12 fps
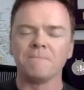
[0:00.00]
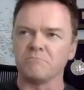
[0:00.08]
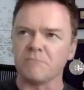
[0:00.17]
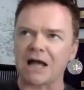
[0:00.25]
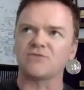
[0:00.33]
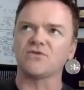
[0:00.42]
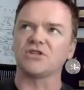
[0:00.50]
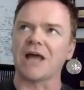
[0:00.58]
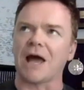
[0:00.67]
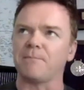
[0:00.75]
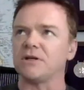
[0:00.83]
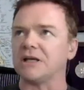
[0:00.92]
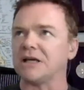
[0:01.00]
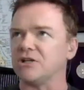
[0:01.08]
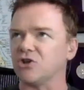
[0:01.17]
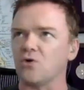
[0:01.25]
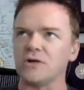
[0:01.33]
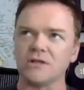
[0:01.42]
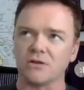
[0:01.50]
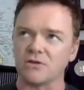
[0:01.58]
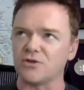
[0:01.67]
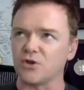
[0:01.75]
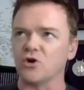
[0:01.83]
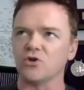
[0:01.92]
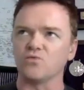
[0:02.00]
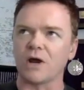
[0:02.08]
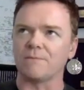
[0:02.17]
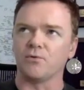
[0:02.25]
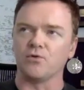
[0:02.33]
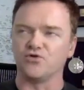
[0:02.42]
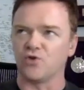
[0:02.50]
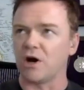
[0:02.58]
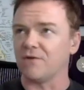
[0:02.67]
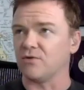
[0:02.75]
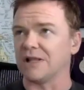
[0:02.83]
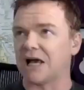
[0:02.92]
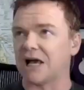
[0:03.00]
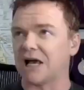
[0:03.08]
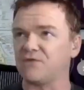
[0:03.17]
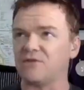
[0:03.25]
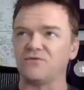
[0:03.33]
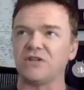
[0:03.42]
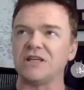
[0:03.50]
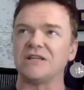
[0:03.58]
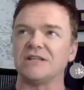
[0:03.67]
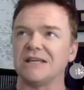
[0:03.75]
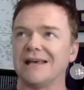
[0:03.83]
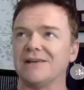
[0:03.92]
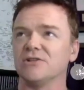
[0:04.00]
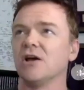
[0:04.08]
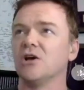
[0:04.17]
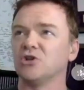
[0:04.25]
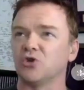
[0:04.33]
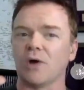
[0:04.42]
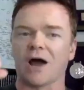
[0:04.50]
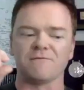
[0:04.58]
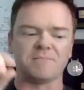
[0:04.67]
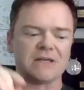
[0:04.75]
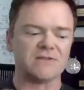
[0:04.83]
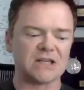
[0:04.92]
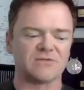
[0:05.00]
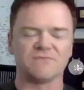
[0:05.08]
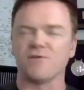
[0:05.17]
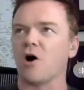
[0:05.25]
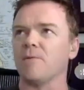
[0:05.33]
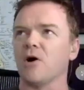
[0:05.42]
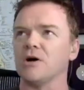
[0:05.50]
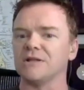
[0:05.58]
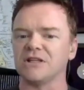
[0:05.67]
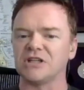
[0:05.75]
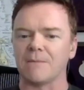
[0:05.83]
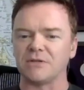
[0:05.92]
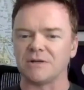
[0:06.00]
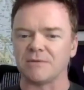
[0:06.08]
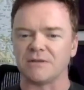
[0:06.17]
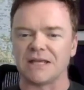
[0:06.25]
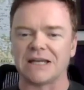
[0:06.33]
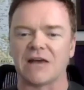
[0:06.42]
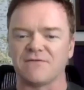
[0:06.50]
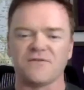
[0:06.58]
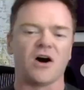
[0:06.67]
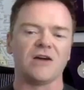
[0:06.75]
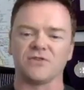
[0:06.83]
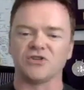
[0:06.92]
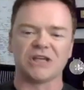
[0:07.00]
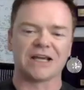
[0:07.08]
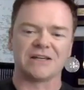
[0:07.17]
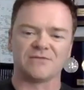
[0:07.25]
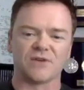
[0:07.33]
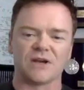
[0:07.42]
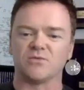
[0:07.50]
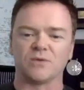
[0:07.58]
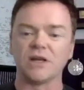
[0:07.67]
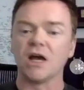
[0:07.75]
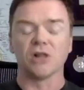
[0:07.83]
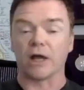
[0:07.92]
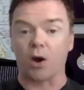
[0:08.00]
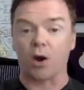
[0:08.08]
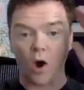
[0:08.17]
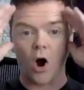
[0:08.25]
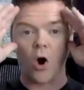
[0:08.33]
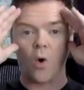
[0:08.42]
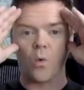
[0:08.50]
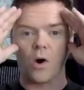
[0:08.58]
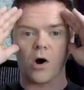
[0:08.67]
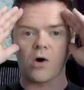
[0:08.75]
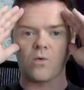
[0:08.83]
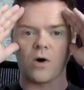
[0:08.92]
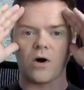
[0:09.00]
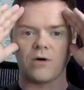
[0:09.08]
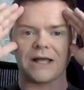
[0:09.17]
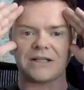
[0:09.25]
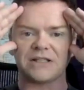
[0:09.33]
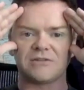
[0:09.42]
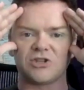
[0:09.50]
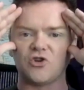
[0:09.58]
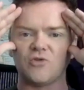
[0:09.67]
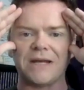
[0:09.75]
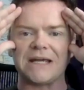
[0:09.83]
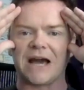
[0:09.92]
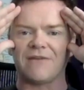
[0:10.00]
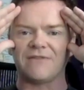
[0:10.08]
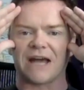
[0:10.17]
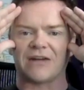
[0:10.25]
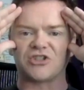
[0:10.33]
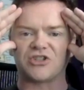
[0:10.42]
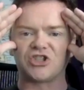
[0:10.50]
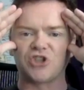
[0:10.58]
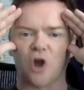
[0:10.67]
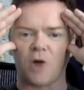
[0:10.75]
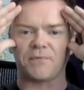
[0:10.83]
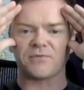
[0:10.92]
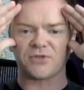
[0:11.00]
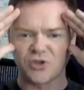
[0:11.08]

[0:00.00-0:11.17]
Max Verstappen is only the 3rd Red Bull driver in the last 15 years to have been this far behind in the championship and then had 5 consecutive race wins. Like, whoa, that's too many caveats. Stop.